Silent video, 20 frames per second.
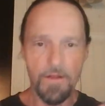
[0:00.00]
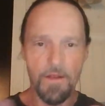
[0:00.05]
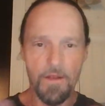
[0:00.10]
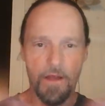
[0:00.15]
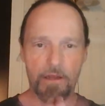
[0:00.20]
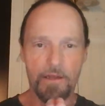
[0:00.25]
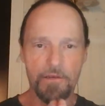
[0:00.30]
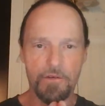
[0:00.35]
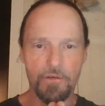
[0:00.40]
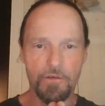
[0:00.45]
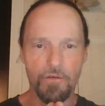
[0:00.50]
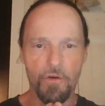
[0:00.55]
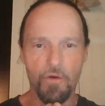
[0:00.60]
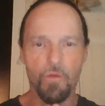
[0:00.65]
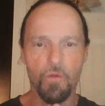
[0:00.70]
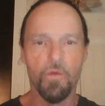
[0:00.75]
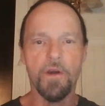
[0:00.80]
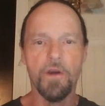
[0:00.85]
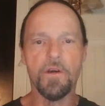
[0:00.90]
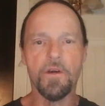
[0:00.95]
I like to know
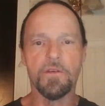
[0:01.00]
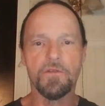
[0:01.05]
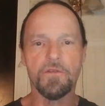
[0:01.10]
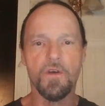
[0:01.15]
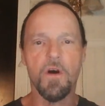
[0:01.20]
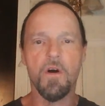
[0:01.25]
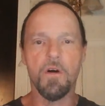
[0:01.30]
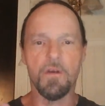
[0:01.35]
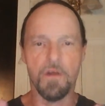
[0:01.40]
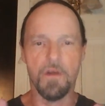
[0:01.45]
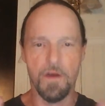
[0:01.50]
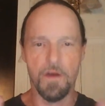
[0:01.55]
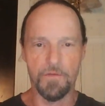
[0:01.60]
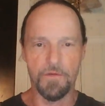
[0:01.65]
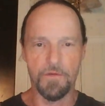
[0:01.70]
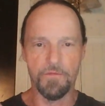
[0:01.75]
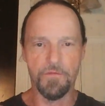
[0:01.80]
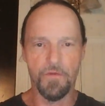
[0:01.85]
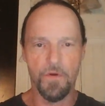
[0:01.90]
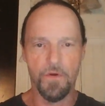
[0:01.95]
where it's all
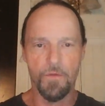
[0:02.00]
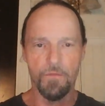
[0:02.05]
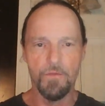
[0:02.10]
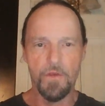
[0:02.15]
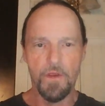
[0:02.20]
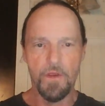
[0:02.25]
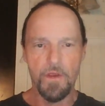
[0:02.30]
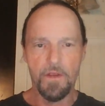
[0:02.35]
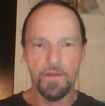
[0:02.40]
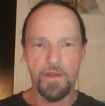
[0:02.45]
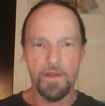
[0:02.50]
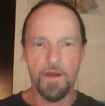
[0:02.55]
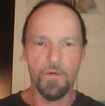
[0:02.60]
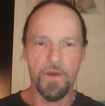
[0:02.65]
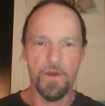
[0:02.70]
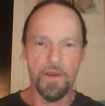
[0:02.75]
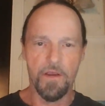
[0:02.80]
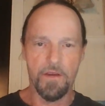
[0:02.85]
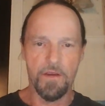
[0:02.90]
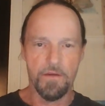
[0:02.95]
coming from. That
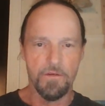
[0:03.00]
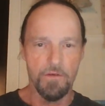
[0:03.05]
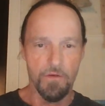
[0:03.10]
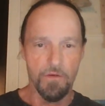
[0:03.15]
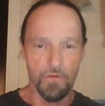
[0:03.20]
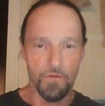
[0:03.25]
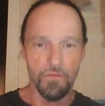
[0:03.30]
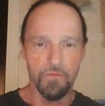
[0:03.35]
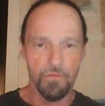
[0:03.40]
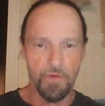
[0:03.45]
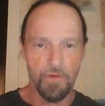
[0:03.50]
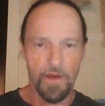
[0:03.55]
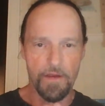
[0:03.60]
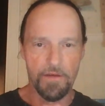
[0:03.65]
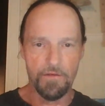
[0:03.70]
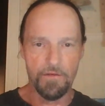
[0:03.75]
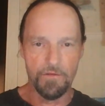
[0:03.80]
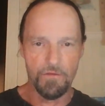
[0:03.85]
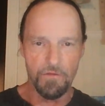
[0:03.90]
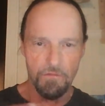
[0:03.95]
way, I
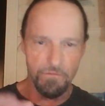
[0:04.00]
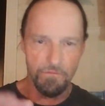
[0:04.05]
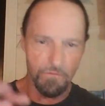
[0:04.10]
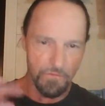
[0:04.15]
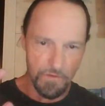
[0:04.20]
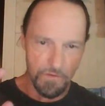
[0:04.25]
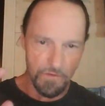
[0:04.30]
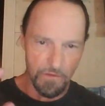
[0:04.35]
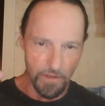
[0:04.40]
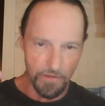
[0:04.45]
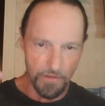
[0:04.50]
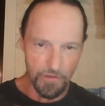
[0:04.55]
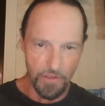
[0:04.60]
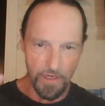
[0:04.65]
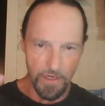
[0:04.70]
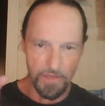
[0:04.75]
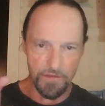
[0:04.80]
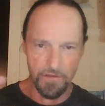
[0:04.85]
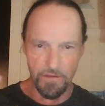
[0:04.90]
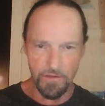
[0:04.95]
can
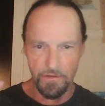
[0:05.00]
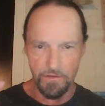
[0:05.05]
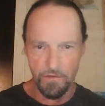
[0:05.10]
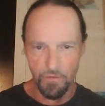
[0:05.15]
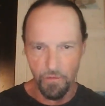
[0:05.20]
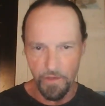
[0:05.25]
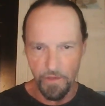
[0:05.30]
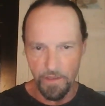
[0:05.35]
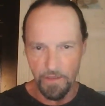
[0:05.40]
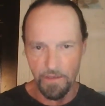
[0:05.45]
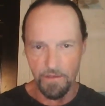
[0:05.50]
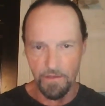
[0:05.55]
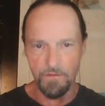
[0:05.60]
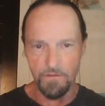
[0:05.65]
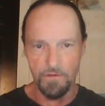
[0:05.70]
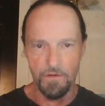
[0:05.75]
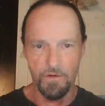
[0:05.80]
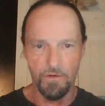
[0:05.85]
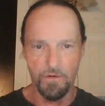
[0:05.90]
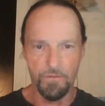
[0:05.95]
adjust it, tweak it,
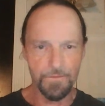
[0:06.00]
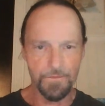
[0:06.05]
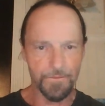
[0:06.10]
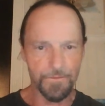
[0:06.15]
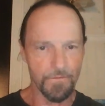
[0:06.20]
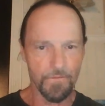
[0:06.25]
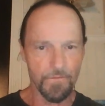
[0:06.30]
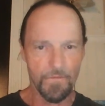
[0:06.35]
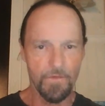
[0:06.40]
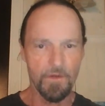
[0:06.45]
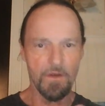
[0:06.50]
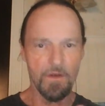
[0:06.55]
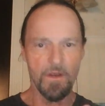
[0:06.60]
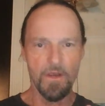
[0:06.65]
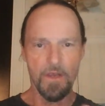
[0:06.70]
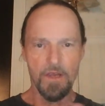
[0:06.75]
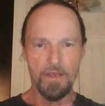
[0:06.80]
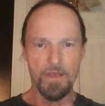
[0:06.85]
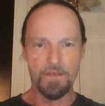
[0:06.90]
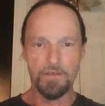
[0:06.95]

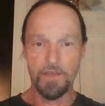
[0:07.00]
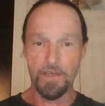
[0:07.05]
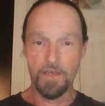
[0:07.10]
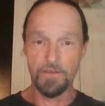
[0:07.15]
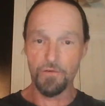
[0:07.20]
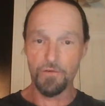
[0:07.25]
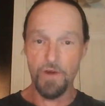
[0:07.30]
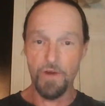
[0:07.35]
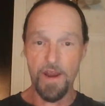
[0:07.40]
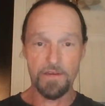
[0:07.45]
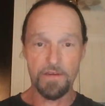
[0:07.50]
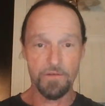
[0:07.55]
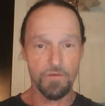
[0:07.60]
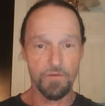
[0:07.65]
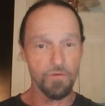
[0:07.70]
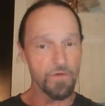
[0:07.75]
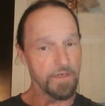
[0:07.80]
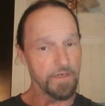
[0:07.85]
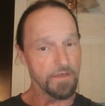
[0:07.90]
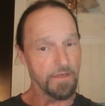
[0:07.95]
test, track, and
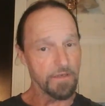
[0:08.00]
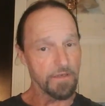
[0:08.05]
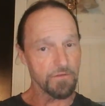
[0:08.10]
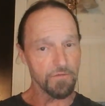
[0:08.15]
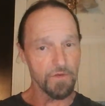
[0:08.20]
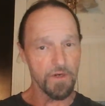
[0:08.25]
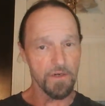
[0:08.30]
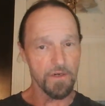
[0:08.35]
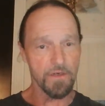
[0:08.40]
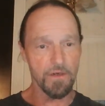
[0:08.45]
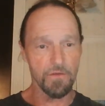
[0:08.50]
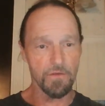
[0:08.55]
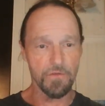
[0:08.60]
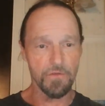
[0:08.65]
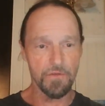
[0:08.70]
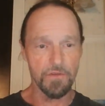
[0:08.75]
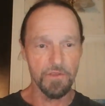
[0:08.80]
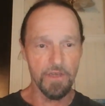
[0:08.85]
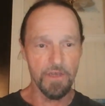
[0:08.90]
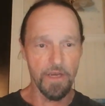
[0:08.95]
tweak. That's what our
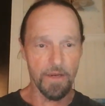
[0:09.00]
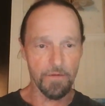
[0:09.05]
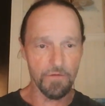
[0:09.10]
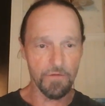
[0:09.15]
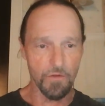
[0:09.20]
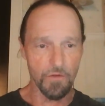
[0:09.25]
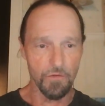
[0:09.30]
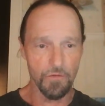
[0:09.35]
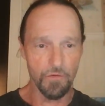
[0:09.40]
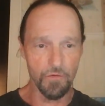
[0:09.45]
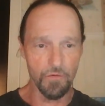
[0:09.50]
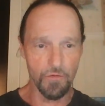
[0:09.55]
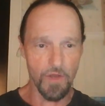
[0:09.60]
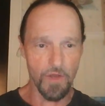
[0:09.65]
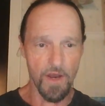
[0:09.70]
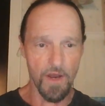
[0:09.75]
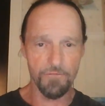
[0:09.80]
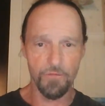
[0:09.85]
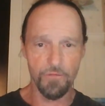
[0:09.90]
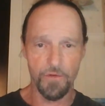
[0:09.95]
coaches say. So use
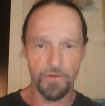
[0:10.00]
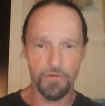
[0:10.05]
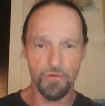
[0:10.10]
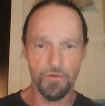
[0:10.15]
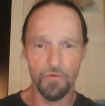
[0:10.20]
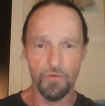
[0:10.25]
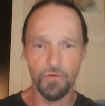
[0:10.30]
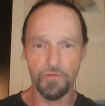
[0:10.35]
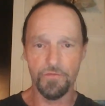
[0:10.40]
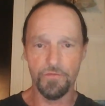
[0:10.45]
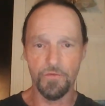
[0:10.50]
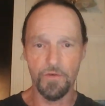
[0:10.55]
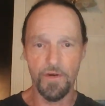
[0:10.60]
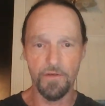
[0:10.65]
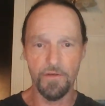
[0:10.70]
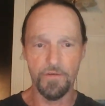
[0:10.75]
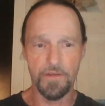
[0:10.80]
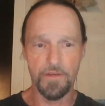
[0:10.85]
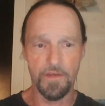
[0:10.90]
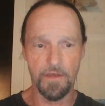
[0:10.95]
software tools for
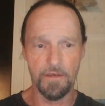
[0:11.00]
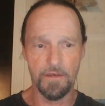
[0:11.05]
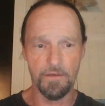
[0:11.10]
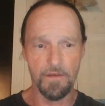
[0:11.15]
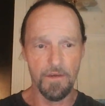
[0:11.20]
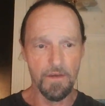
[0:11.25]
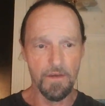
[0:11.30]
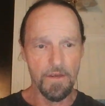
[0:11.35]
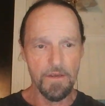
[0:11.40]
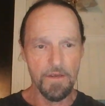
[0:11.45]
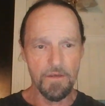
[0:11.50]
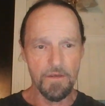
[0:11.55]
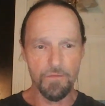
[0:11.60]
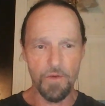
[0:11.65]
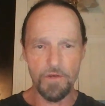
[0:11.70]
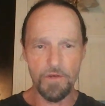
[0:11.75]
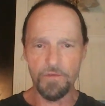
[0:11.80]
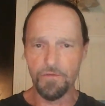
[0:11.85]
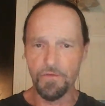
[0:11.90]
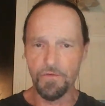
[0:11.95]
everything,
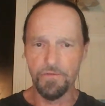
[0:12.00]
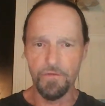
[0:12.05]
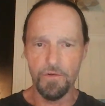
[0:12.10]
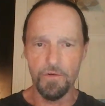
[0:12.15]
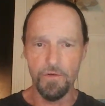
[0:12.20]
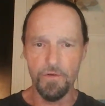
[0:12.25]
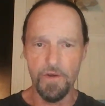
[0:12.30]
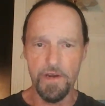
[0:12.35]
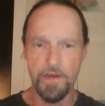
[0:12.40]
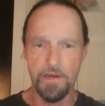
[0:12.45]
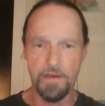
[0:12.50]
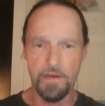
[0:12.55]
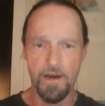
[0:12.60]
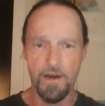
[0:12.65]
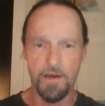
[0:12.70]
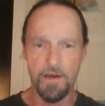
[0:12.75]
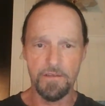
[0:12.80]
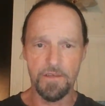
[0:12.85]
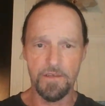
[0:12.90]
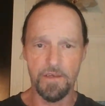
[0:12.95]
especially for creating
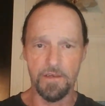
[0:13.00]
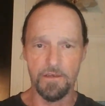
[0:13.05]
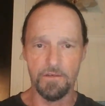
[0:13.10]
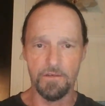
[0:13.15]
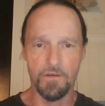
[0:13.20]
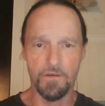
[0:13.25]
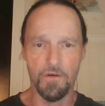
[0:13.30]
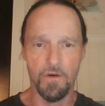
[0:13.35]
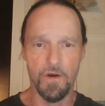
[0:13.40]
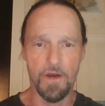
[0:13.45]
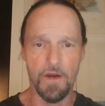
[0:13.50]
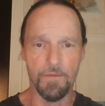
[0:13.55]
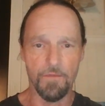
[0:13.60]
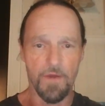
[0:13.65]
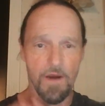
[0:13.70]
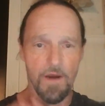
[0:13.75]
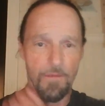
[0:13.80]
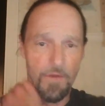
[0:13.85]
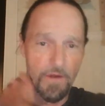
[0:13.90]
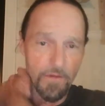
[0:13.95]
content.
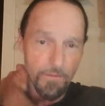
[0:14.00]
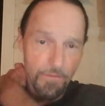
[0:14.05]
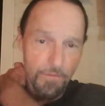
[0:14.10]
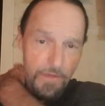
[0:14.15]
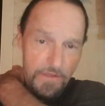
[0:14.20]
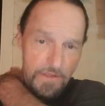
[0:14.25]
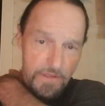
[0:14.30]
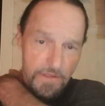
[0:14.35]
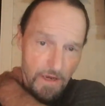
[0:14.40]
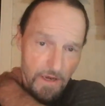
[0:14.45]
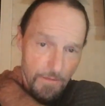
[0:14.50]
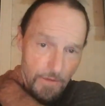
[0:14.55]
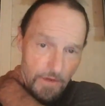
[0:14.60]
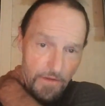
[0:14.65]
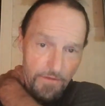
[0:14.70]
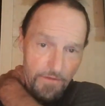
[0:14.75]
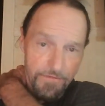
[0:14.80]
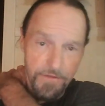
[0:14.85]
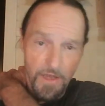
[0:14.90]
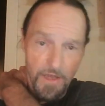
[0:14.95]
I'm on the busy, I'm on
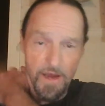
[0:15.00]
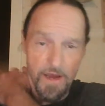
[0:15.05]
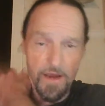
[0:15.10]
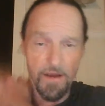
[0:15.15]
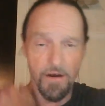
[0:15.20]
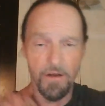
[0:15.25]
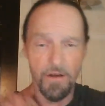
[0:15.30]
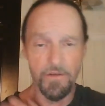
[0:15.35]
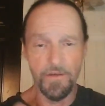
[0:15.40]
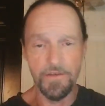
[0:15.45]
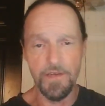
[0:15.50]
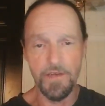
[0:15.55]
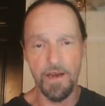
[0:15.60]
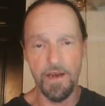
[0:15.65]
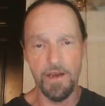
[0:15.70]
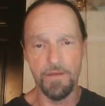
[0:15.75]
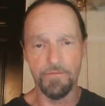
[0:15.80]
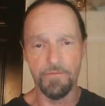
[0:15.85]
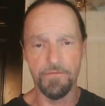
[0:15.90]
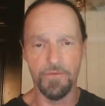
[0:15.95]
the fly all the
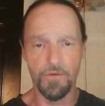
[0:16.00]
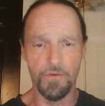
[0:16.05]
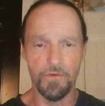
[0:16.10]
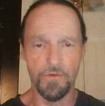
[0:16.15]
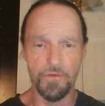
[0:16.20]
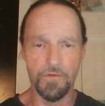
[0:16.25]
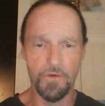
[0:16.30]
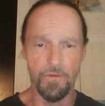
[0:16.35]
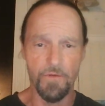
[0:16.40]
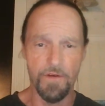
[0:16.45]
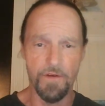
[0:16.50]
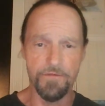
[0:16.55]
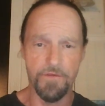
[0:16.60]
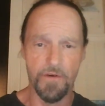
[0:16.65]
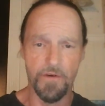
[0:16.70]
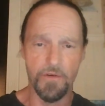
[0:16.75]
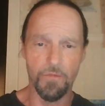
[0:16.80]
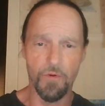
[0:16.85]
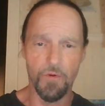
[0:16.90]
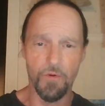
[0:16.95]
time for my
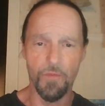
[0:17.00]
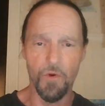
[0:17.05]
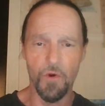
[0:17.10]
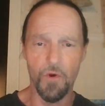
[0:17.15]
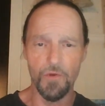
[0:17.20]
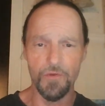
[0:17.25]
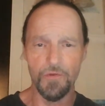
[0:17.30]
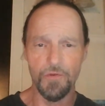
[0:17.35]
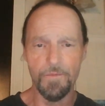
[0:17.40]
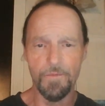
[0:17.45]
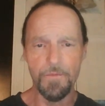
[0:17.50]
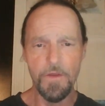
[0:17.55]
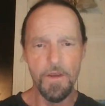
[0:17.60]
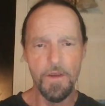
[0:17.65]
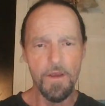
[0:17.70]
funding proposal.